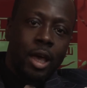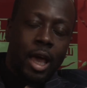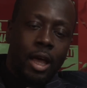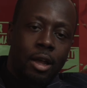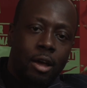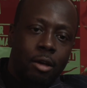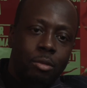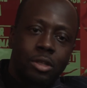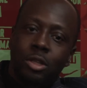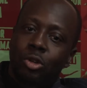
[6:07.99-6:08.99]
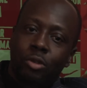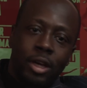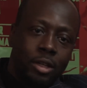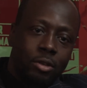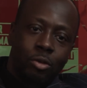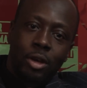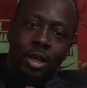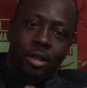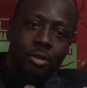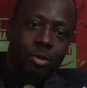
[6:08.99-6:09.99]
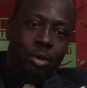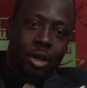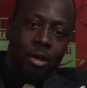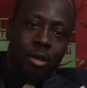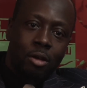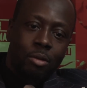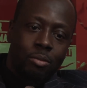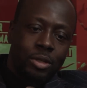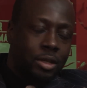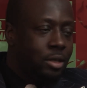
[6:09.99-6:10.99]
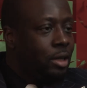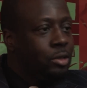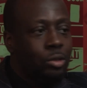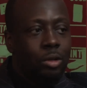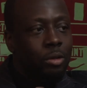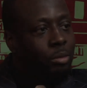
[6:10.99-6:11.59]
And it's a great success story,